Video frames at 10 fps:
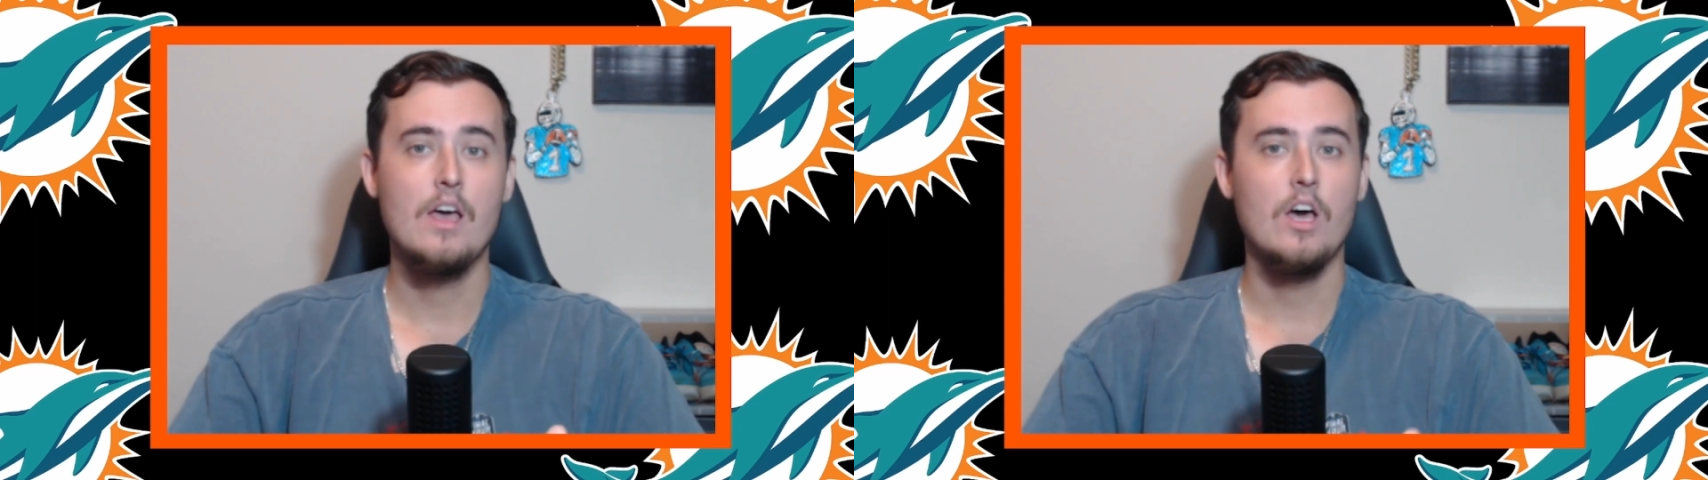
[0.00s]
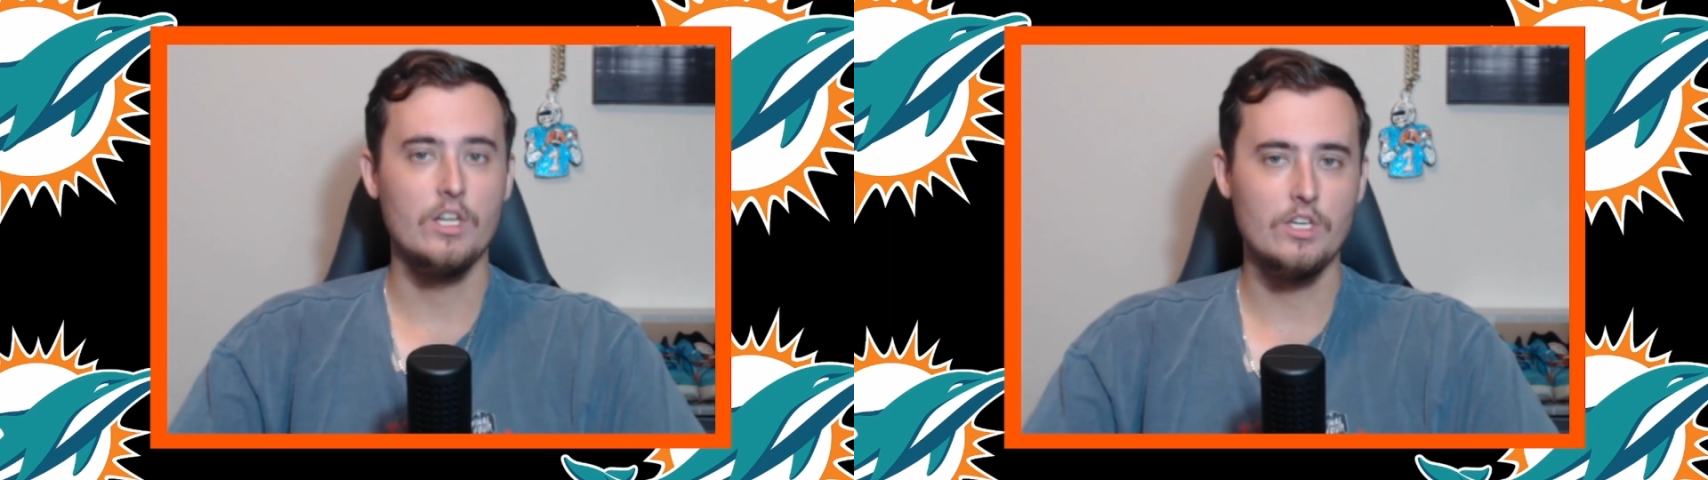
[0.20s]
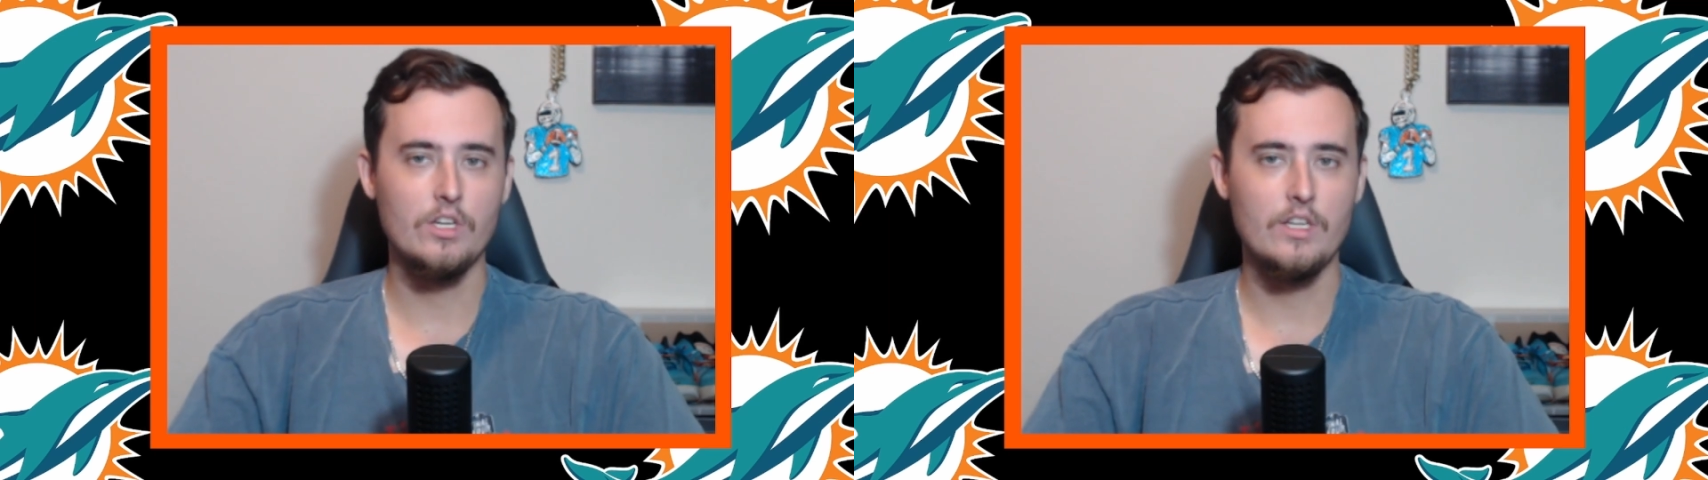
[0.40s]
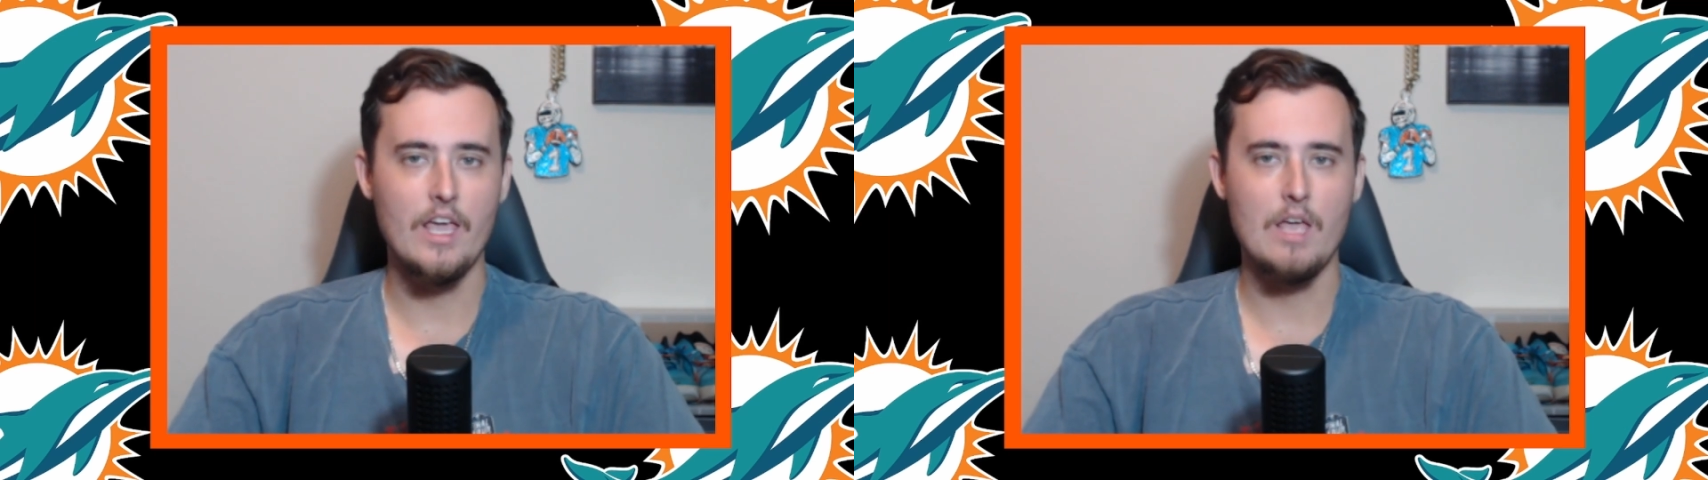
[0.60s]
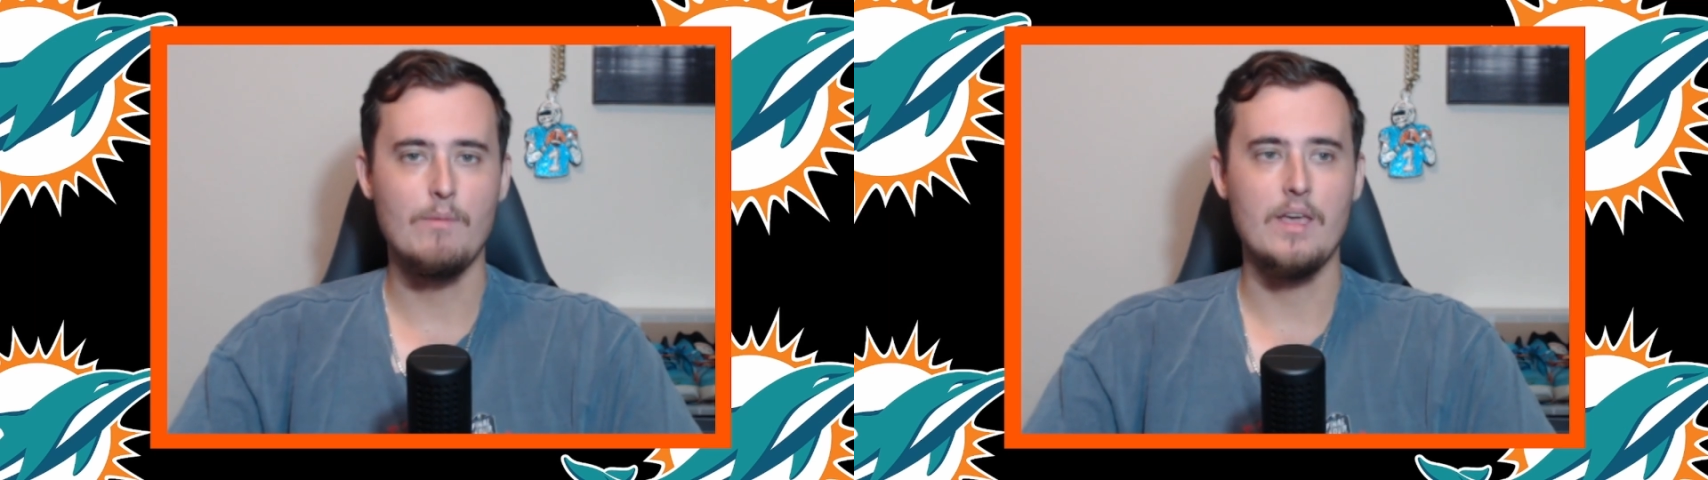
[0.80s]
a good
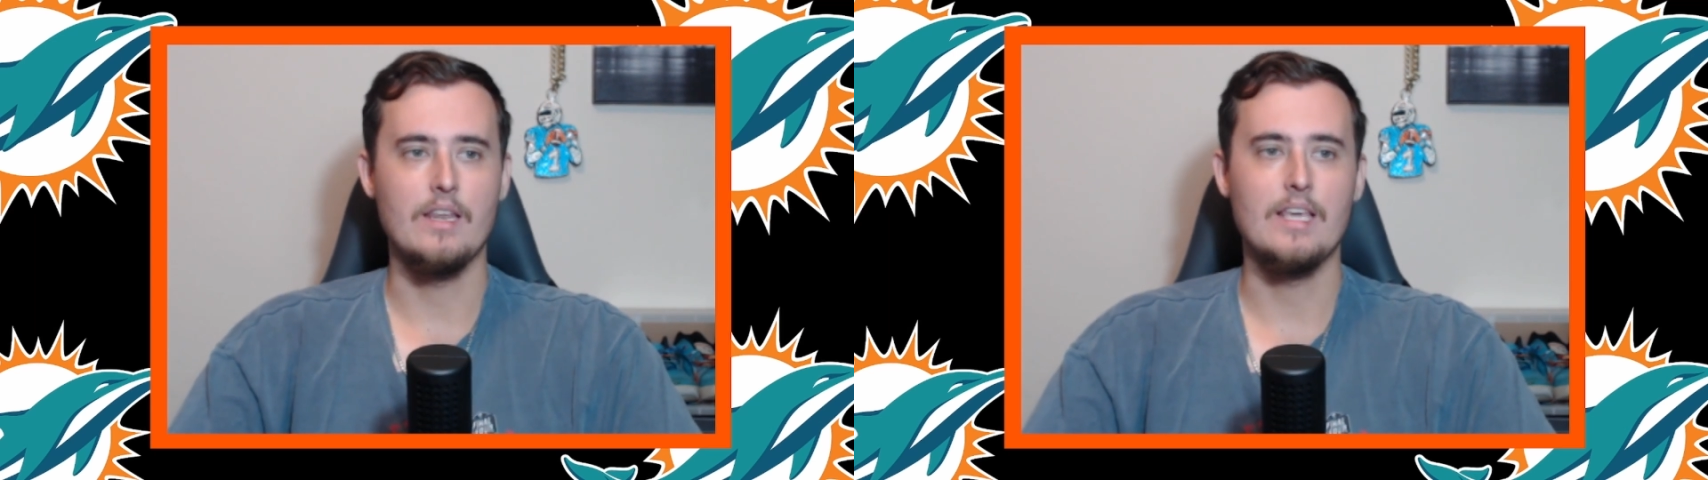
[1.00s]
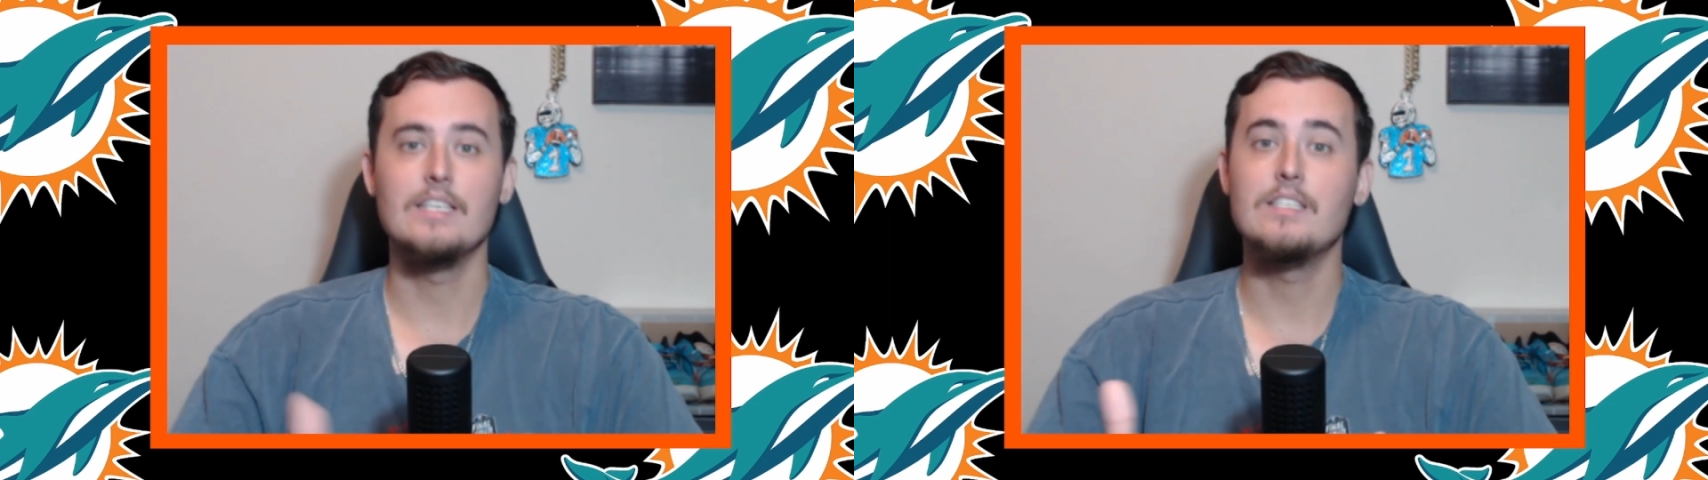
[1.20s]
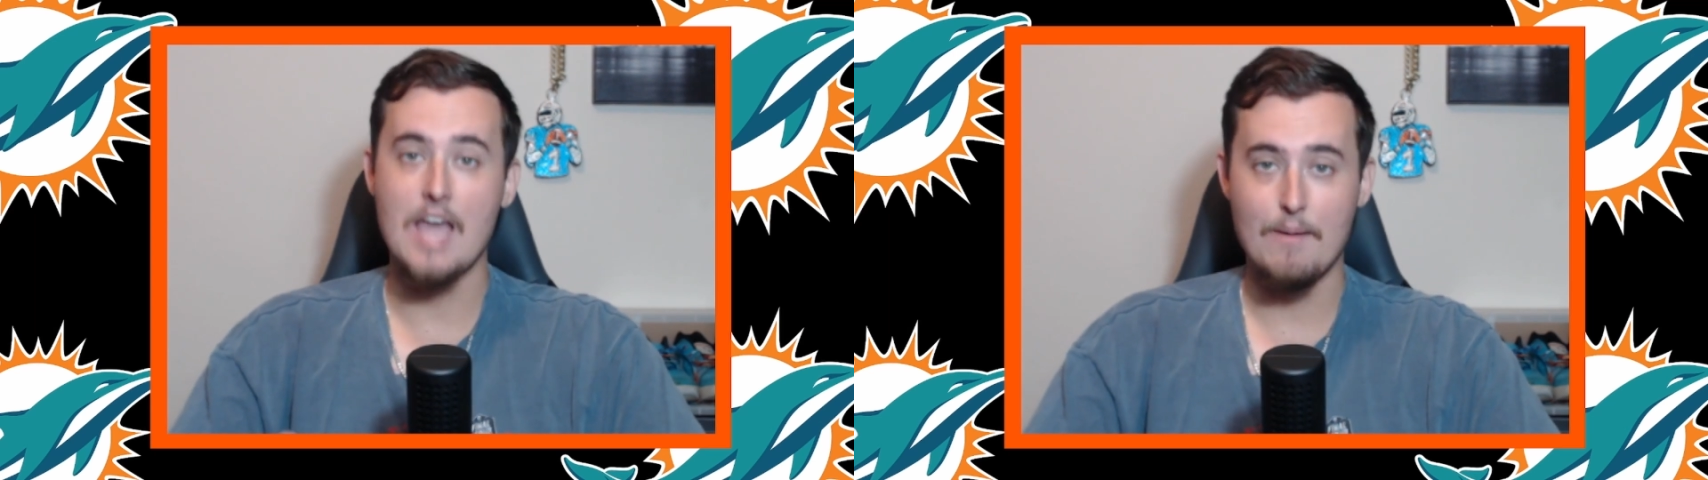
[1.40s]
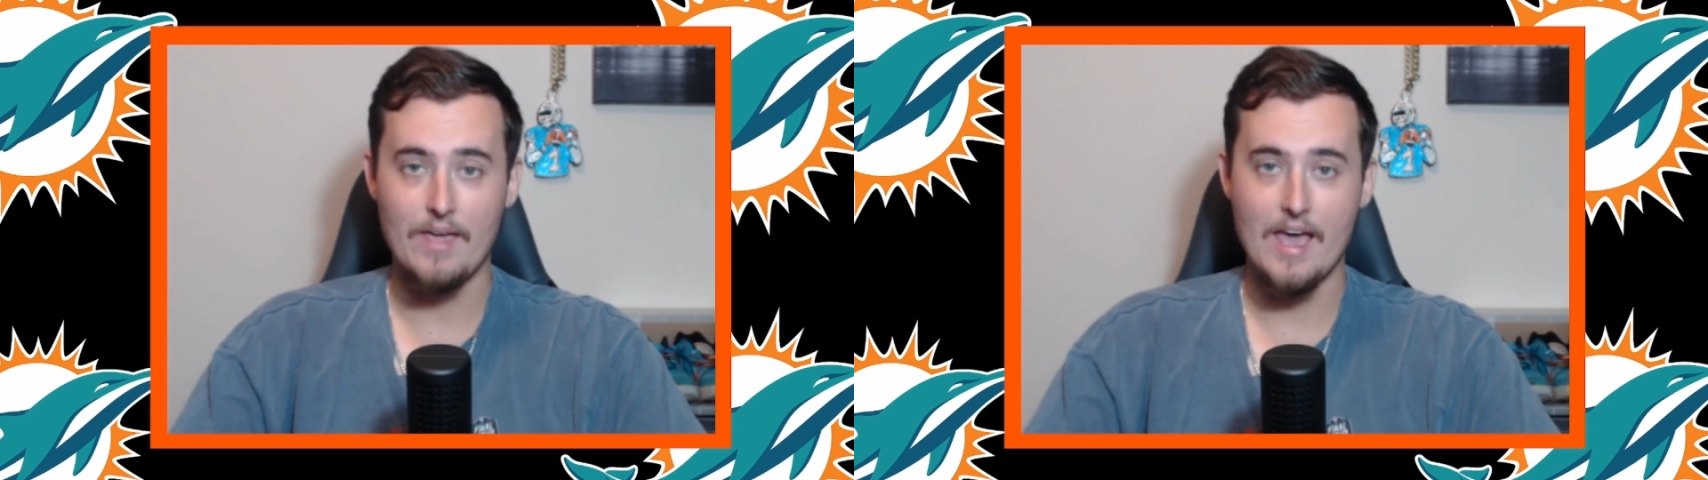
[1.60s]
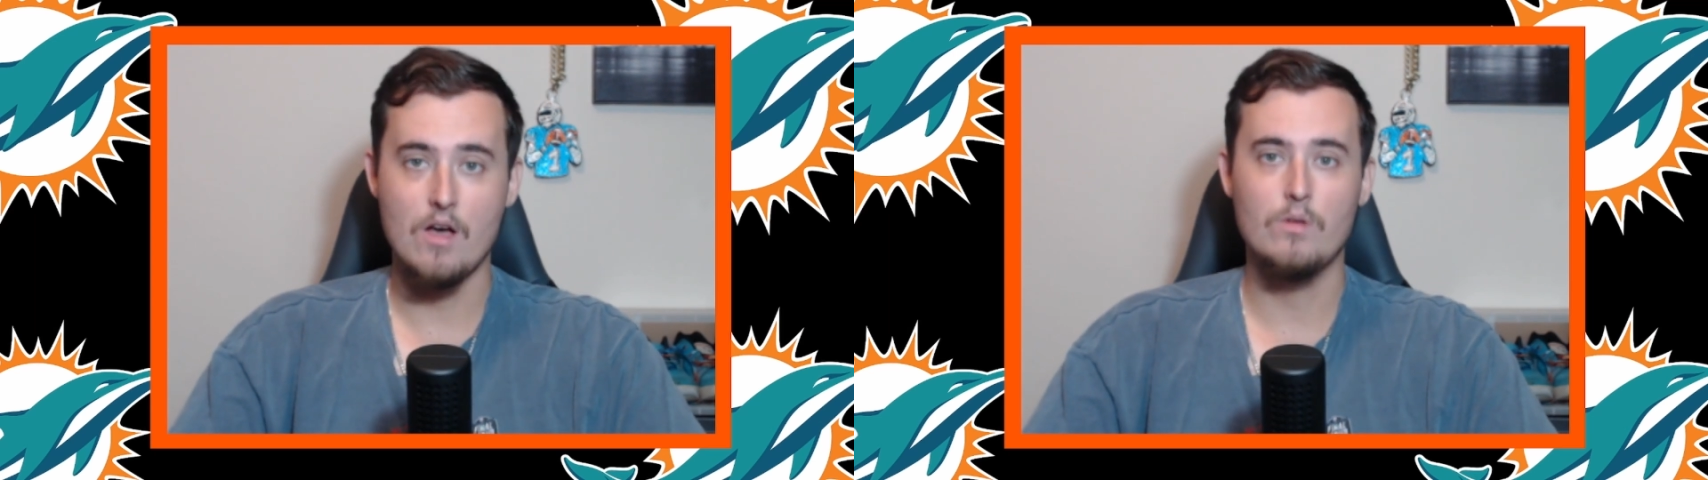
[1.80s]
game in his snap
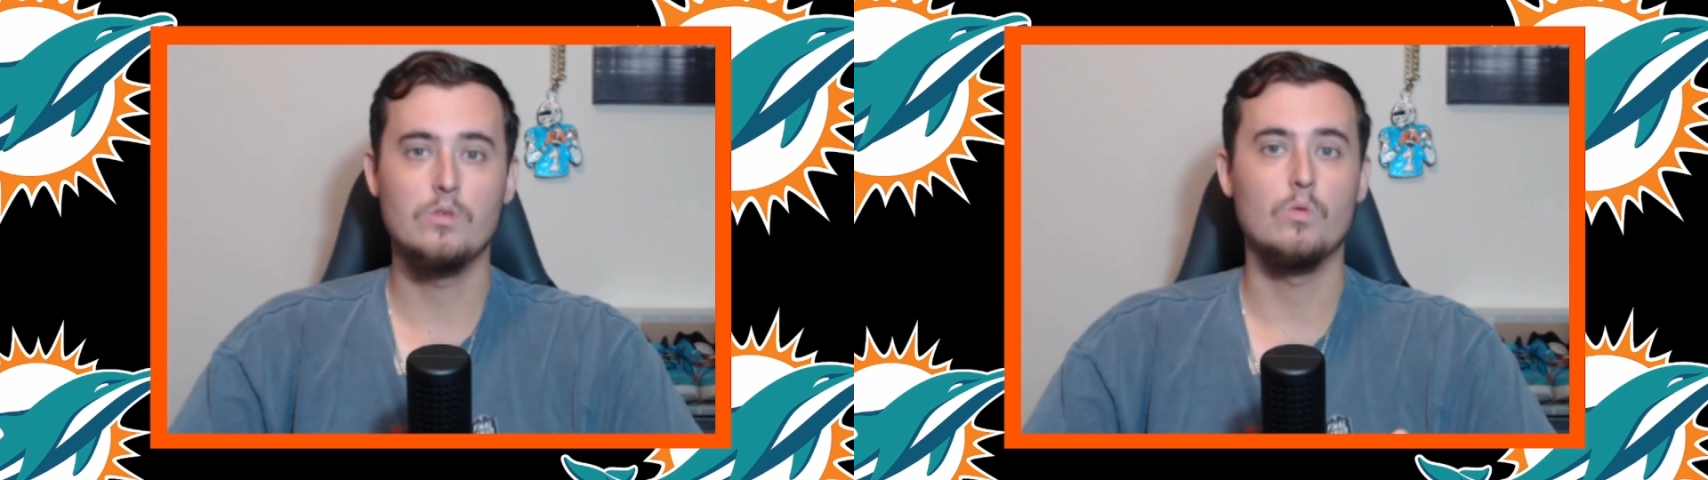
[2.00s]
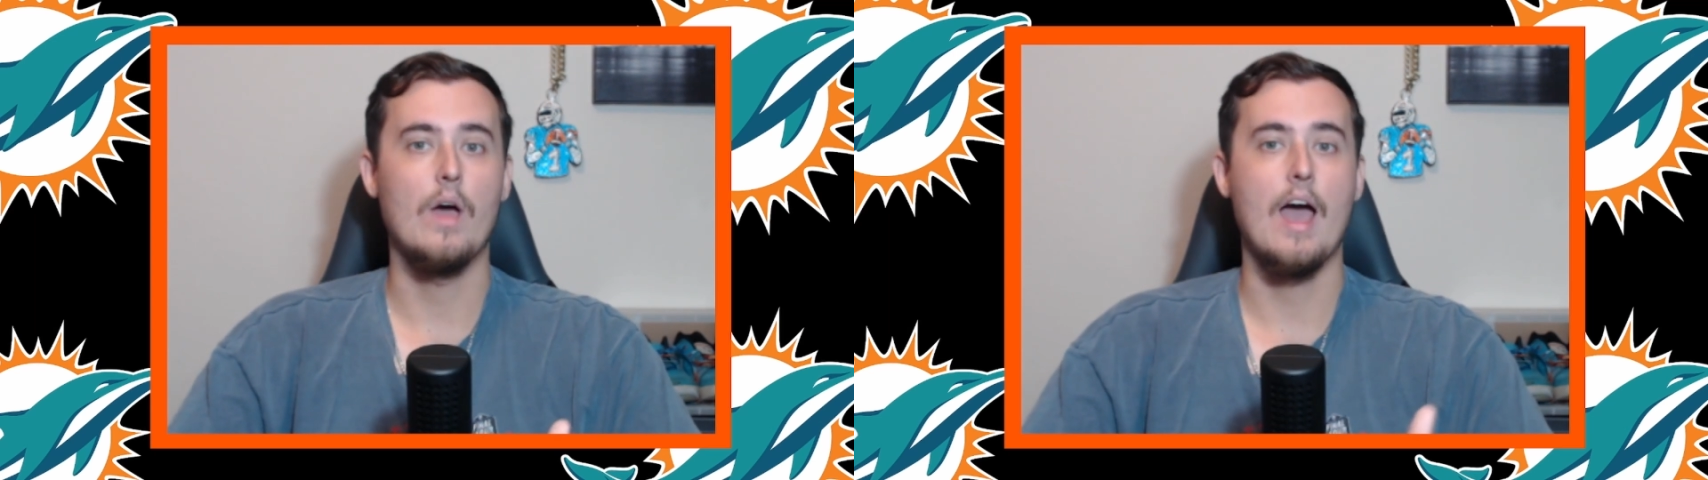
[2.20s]
counts,